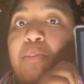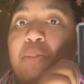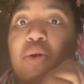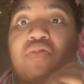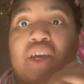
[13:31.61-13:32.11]

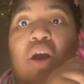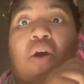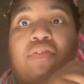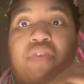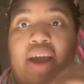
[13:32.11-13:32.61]
movie
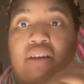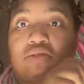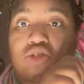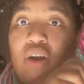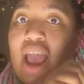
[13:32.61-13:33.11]
called
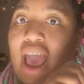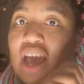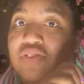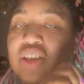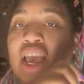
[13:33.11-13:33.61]
Final
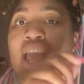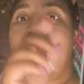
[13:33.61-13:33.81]
Draft,